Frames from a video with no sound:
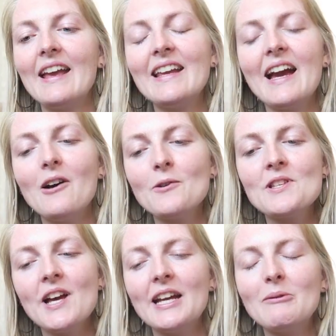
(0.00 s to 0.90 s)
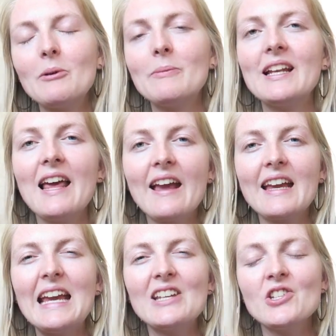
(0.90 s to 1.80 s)
And the outside will be
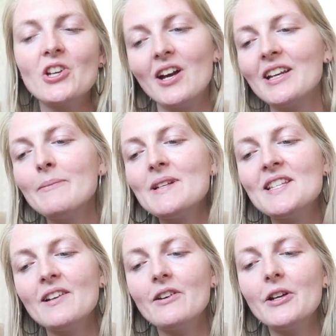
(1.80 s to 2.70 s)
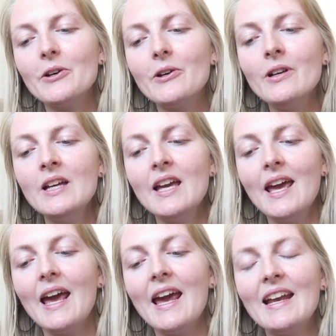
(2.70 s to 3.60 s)
like a shiny material.
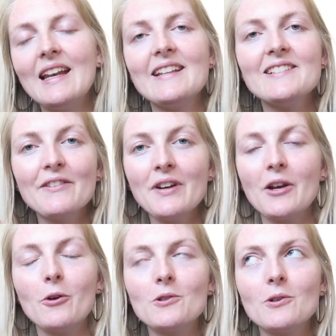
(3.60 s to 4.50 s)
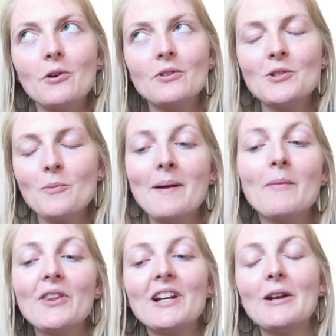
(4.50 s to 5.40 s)
And later if I go over to my
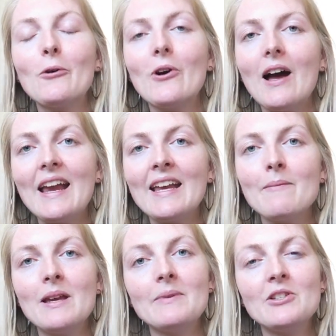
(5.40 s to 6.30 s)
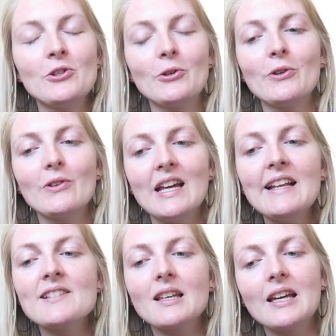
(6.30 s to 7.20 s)
mother-in-law, I can maybe show you
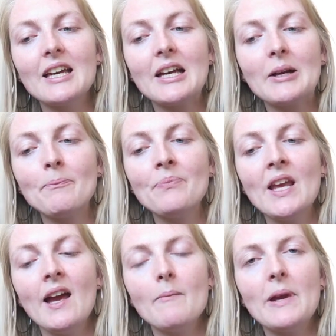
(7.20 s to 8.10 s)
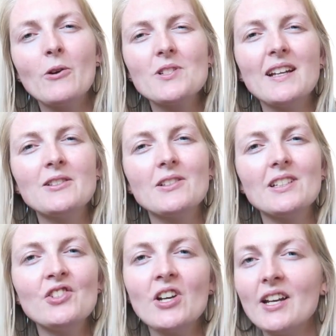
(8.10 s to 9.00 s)
it. Because I
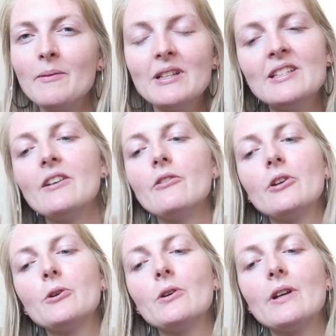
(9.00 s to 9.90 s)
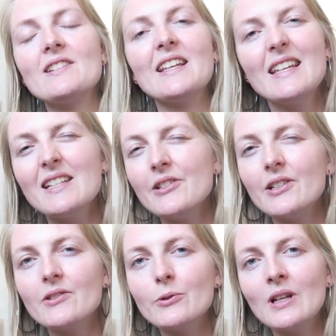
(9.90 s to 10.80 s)
thought a shiny material is
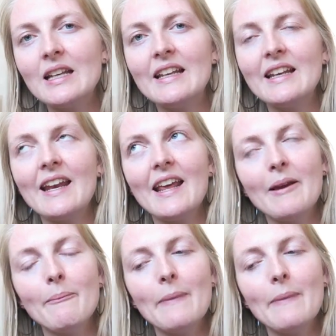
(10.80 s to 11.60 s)
easier to clean than a